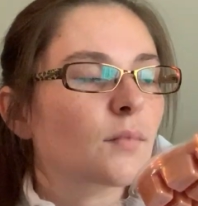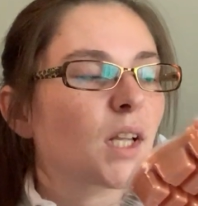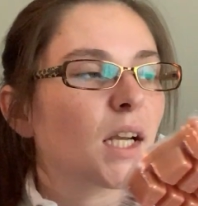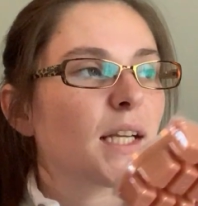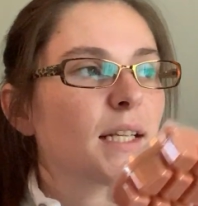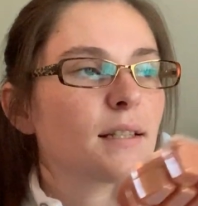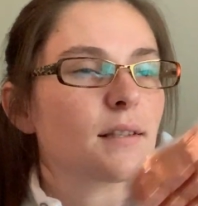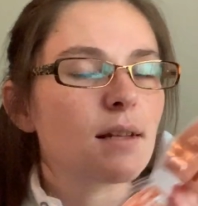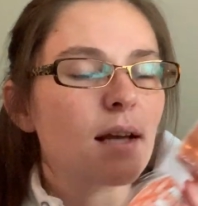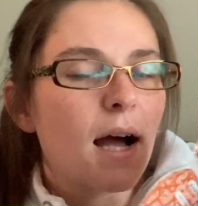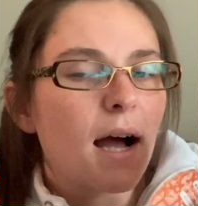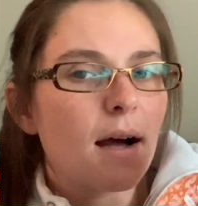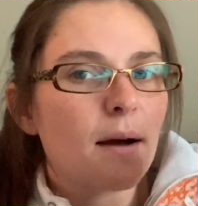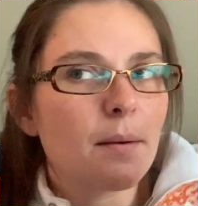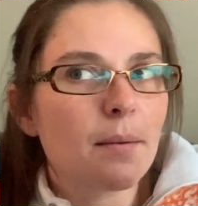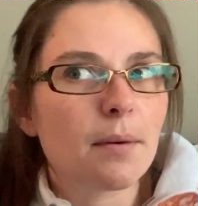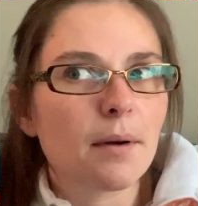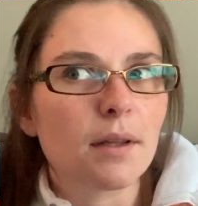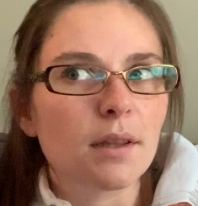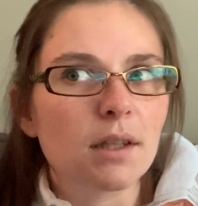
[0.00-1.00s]
It's
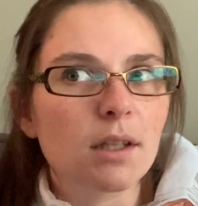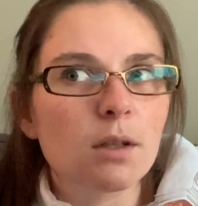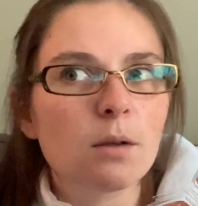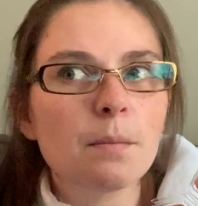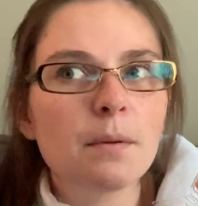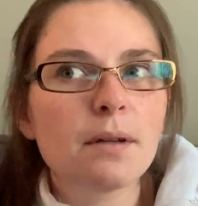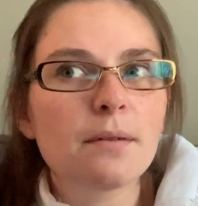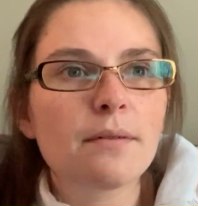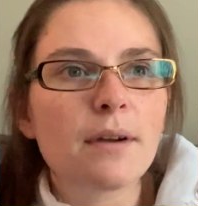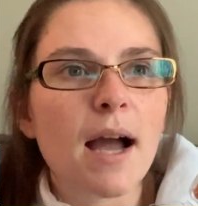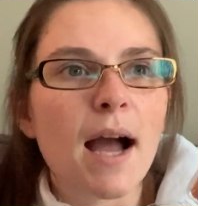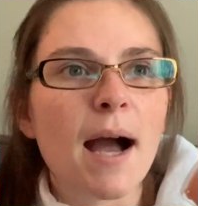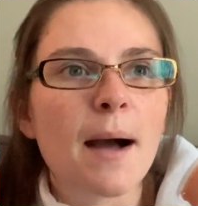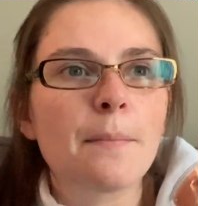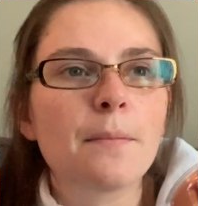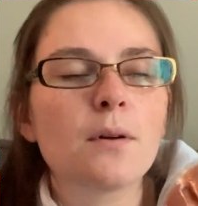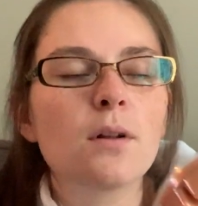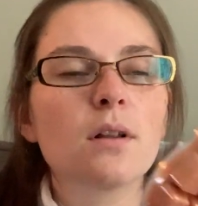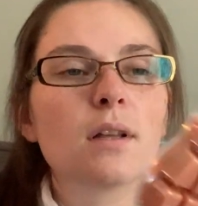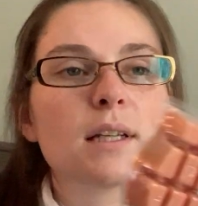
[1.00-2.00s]
a little bit of
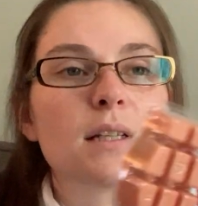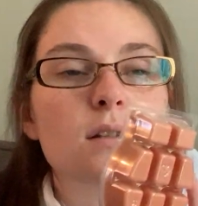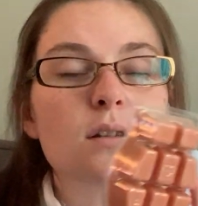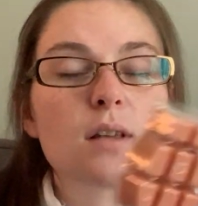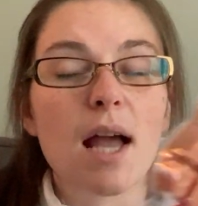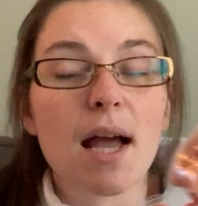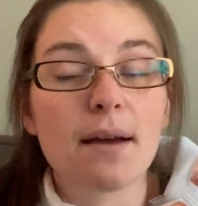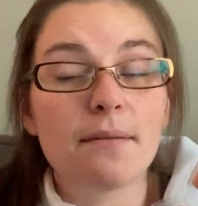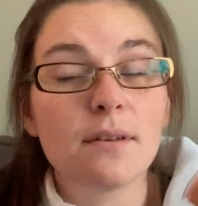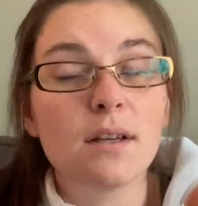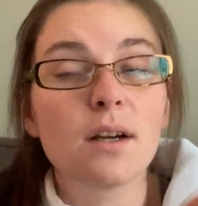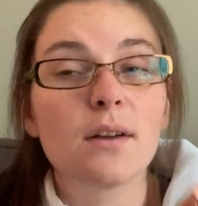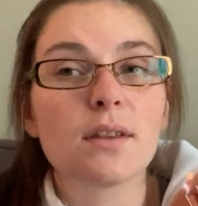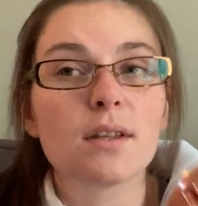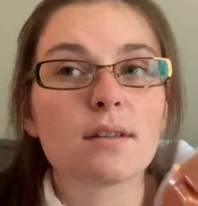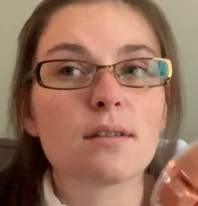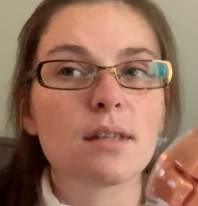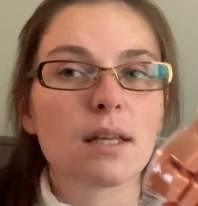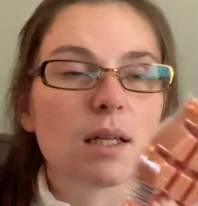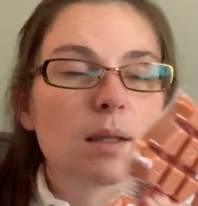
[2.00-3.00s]
apple. It's heavy on the
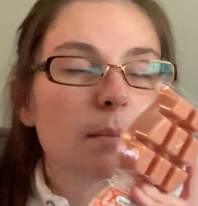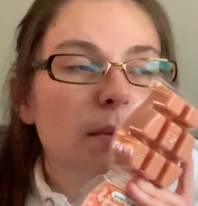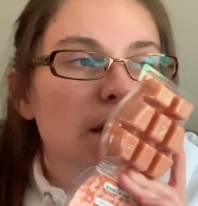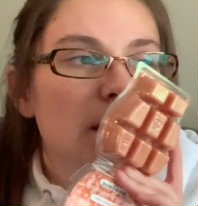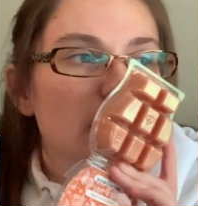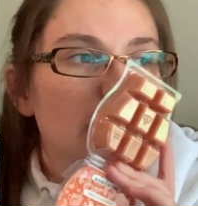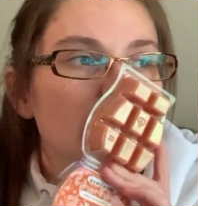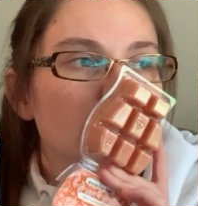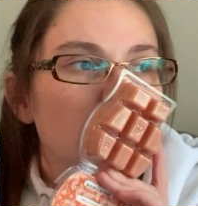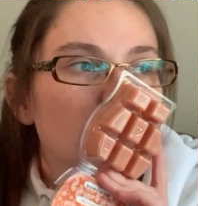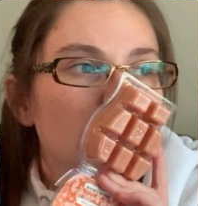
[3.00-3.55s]
cinnamon.